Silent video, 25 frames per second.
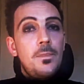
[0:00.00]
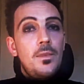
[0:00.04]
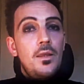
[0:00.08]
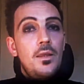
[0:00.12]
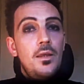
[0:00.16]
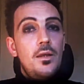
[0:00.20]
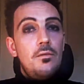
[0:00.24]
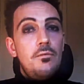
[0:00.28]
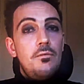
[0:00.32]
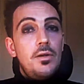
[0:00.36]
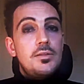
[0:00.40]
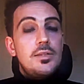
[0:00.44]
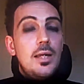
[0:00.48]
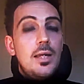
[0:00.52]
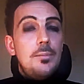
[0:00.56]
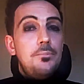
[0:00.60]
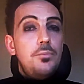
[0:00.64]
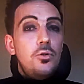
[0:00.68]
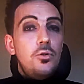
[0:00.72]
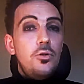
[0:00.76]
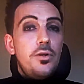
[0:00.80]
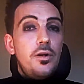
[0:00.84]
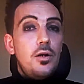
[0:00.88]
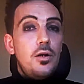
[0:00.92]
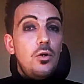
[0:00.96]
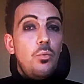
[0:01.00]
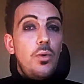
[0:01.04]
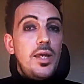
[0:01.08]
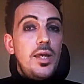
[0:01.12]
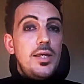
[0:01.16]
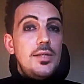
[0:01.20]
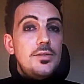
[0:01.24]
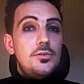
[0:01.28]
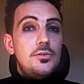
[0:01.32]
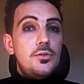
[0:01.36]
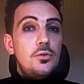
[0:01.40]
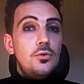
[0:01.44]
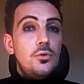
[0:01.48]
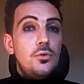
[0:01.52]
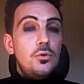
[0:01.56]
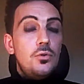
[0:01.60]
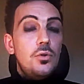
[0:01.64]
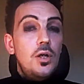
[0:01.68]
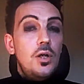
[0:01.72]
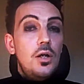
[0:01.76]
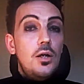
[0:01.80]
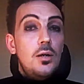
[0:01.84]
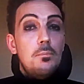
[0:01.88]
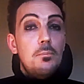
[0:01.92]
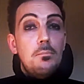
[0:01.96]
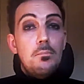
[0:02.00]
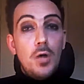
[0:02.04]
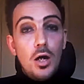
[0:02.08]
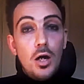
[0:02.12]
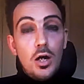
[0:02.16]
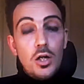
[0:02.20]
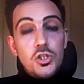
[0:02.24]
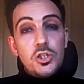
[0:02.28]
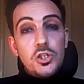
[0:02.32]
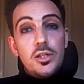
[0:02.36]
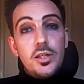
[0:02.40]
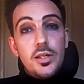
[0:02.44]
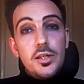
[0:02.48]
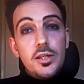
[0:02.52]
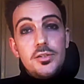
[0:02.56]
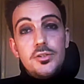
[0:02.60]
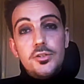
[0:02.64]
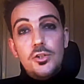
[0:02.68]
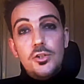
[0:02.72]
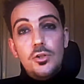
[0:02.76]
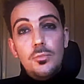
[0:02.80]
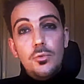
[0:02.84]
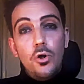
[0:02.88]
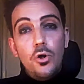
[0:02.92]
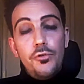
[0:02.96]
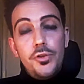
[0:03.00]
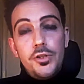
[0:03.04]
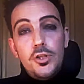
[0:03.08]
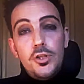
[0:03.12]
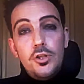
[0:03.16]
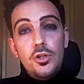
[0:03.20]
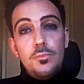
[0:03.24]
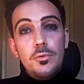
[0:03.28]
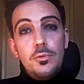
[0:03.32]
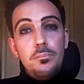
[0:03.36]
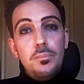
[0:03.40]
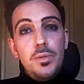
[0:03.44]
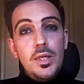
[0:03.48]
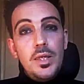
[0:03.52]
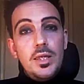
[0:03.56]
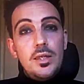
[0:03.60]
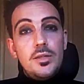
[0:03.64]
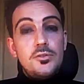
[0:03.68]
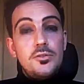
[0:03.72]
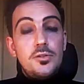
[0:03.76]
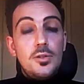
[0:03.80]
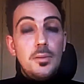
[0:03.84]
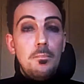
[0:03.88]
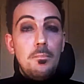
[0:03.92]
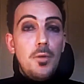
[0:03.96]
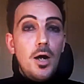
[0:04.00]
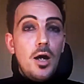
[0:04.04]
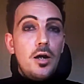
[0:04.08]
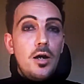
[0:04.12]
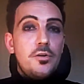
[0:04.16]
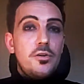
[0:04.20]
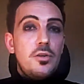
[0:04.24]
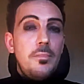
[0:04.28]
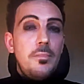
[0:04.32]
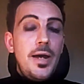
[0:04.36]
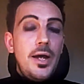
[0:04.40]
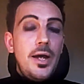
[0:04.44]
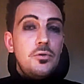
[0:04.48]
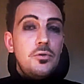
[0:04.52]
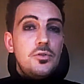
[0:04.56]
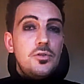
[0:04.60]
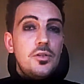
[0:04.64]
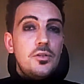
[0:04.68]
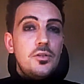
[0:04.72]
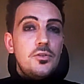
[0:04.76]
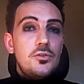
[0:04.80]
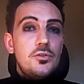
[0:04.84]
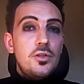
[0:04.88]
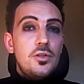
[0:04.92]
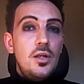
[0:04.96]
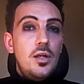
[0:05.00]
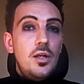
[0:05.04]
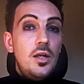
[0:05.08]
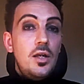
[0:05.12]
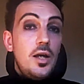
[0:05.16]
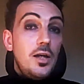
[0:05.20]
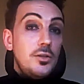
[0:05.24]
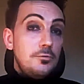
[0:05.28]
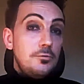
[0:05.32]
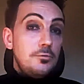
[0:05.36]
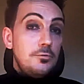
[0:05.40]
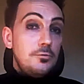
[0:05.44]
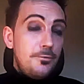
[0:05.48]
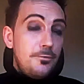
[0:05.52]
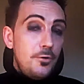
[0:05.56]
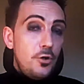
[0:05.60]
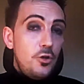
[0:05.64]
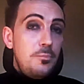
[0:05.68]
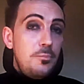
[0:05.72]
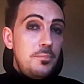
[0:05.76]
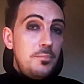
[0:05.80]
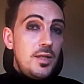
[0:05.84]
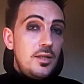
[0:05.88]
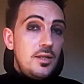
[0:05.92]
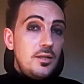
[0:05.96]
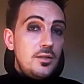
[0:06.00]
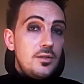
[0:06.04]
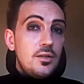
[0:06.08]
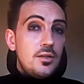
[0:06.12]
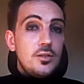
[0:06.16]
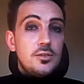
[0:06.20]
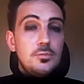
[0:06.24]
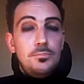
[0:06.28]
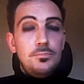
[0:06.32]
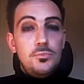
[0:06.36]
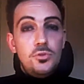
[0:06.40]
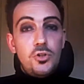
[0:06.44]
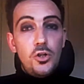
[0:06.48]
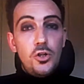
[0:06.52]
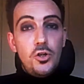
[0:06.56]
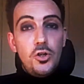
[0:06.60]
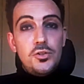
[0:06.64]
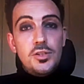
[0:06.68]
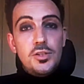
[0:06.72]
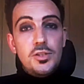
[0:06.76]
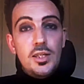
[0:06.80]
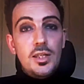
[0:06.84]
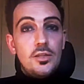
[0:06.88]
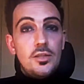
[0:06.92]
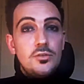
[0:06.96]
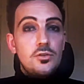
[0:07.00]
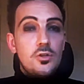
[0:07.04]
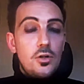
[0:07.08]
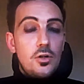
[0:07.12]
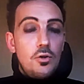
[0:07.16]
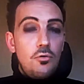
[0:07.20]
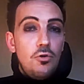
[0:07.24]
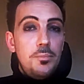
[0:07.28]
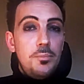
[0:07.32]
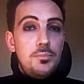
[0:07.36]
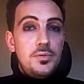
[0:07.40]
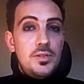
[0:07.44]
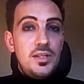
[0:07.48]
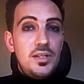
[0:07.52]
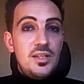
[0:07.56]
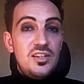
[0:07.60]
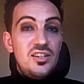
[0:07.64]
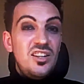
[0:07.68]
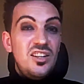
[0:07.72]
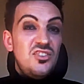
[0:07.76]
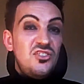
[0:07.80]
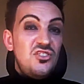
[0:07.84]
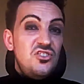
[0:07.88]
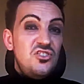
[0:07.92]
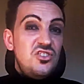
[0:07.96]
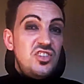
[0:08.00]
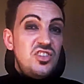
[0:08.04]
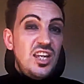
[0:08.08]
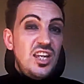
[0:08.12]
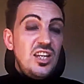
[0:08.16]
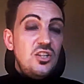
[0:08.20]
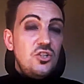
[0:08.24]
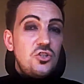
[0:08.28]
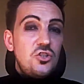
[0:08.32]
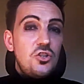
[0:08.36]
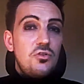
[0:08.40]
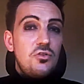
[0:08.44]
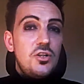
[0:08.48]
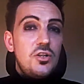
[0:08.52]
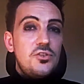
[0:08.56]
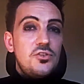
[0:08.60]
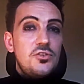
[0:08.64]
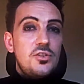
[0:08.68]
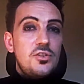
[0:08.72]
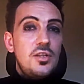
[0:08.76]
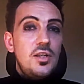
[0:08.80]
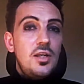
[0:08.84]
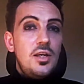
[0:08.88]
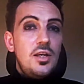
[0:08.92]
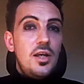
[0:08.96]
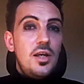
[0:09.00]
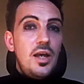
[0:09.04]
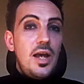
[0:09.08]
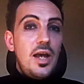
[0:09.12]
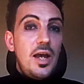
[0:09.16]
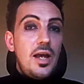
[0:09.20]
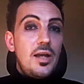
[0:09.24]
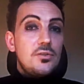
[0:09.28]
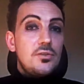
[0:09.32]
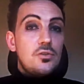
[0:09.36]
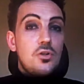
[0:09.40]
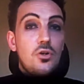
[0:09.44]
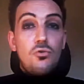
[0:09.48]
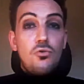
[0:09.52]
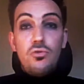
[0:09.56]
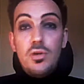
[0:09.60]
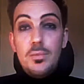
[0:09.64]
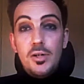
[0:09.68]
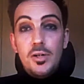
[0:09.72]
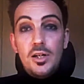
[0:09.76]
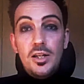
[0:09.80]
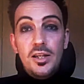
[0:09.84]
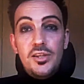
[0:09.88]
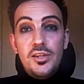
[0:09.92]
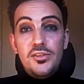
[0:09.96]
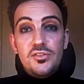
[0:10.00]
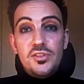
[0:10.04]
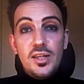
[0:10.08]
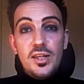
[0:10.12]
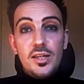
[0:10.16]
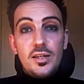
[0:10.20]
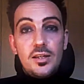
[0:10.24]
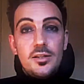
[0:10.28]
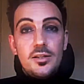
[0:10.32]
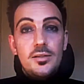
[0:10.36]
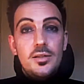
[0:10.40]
For example, there are ways to marginalize other human beings, to mark them out as vermin, as dirty, as corrupted, as dangerous, as criminalistic.